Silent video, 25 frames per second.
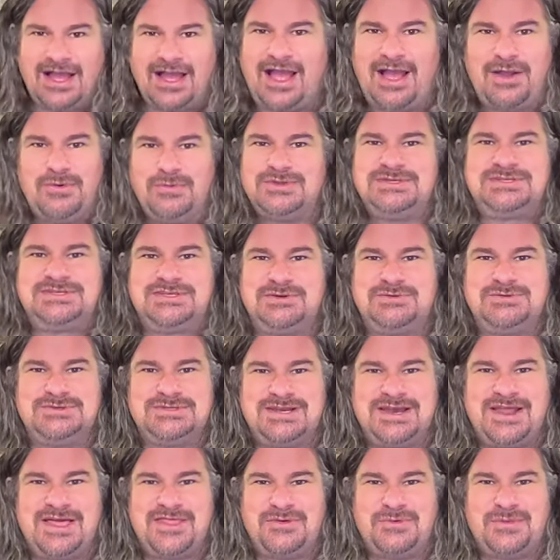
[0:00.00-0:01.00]
I wish there
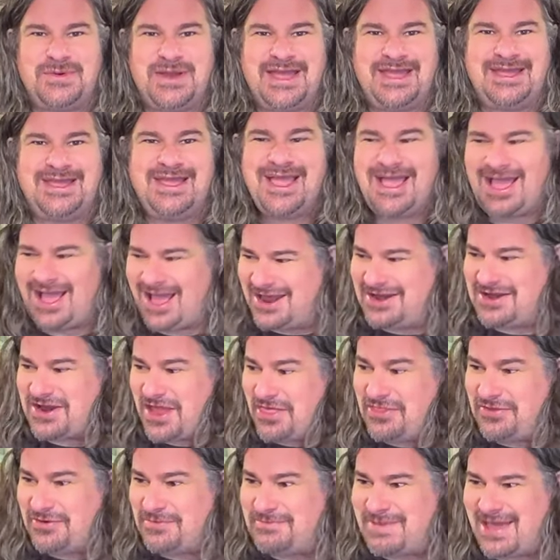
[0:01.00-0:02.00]
was another way,
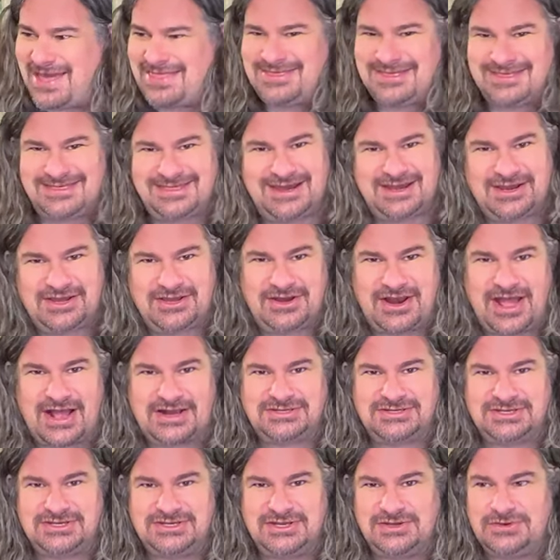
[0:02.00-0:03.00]
another method that I could
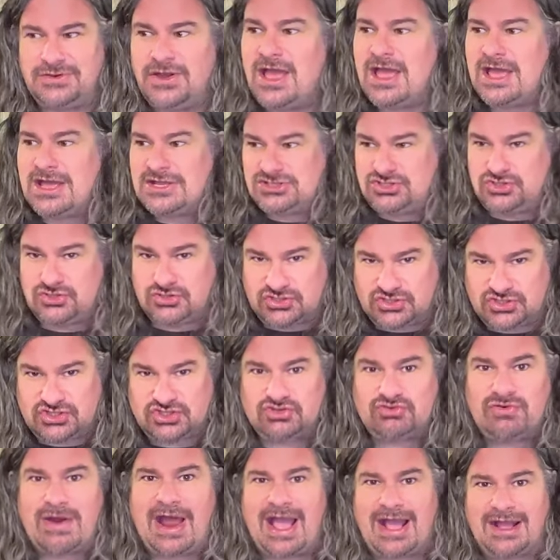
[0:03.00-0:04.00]
actually do to
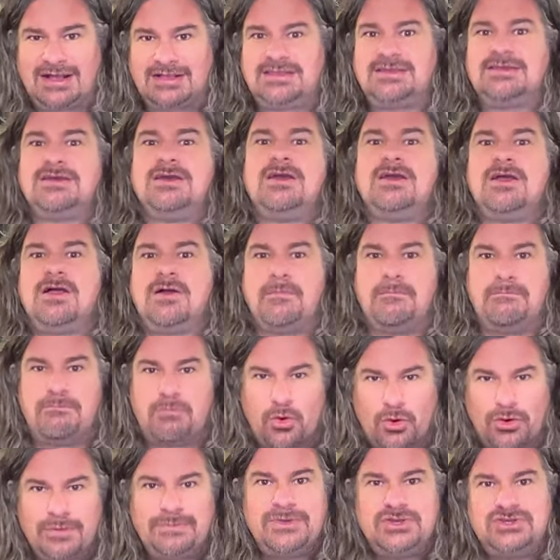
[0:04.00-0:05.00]
extract
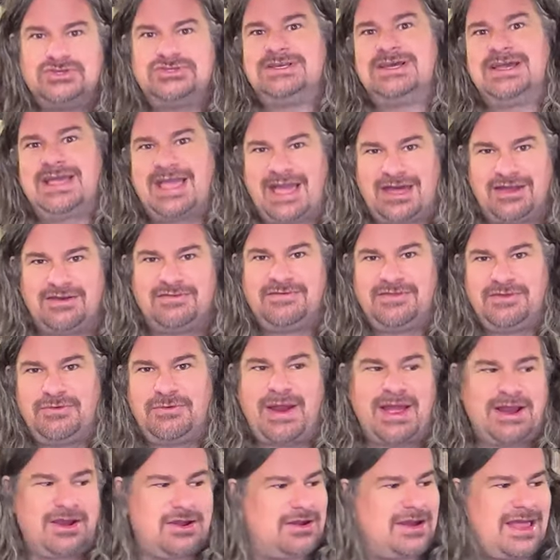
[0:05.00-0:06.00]
more music out of the
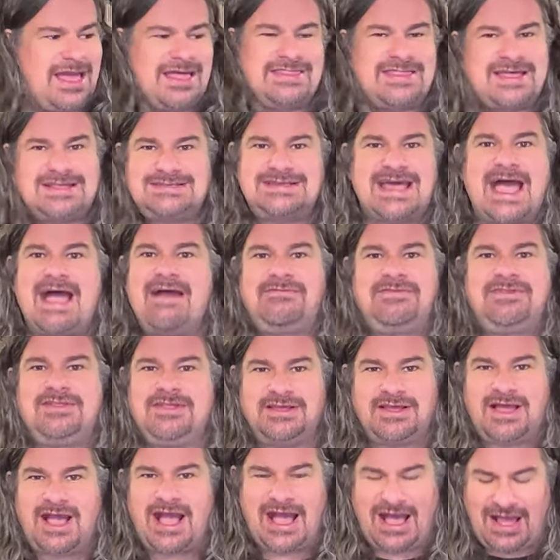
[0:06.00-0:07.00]
record. And that's
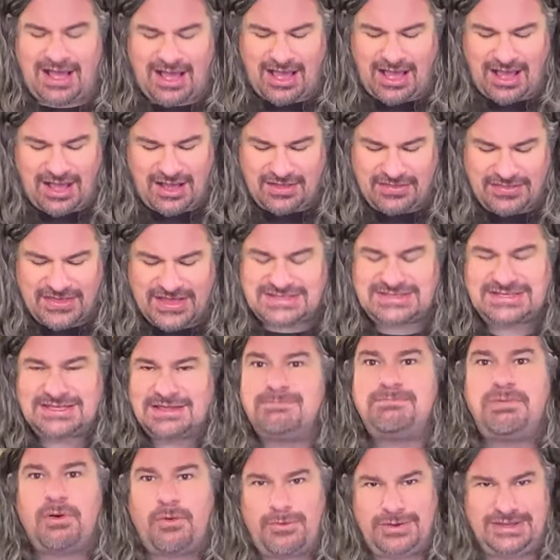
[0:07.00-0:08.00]
uh, uh, that's
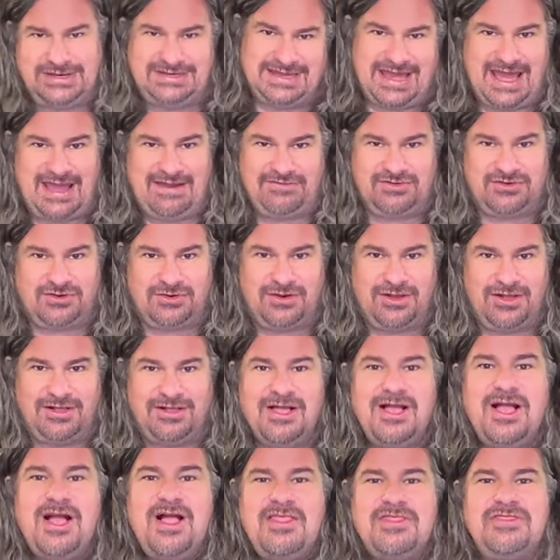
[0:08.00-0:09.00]
the point after
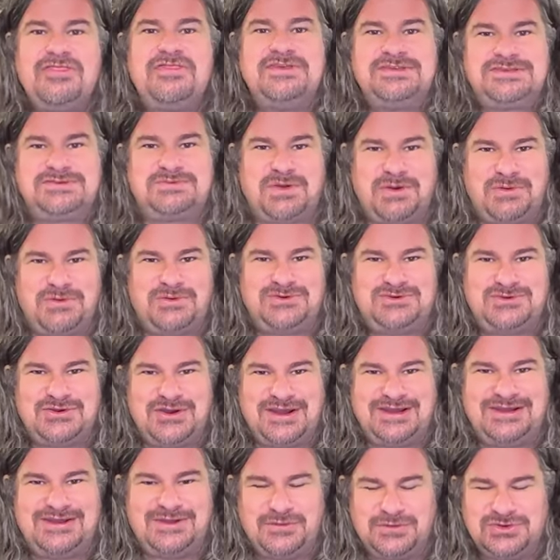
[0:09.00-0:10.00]
all. This is what we're
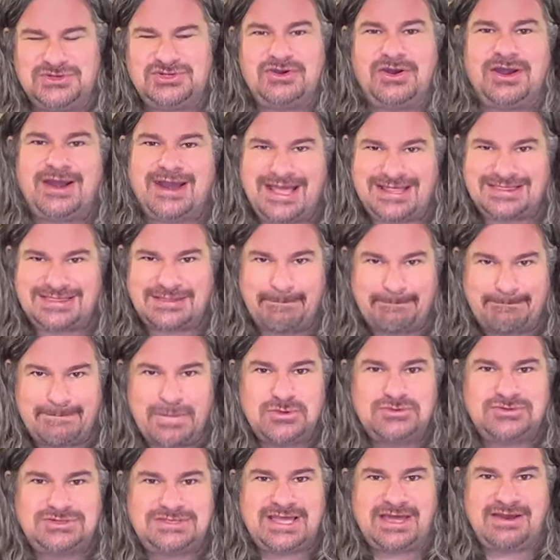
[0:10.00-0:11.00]
trying to do. We're trying to get the
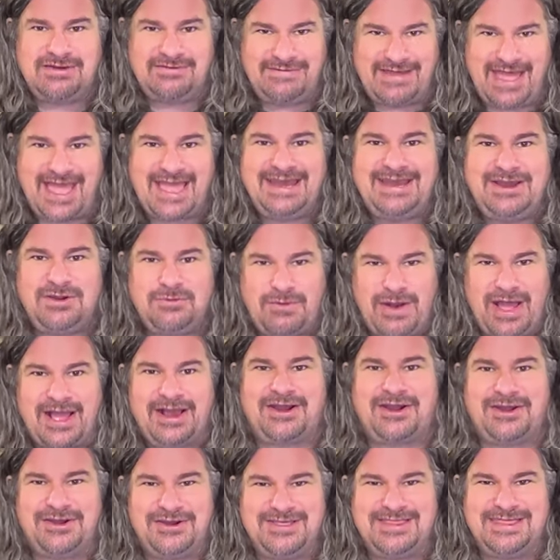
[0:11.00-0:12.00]
most out of any
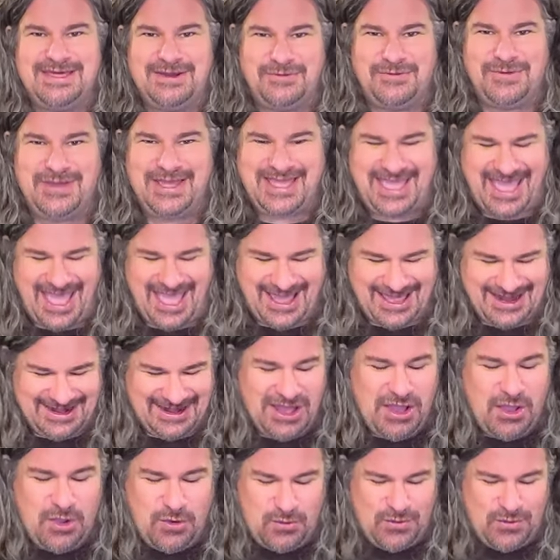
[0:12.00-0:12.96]
record that we can.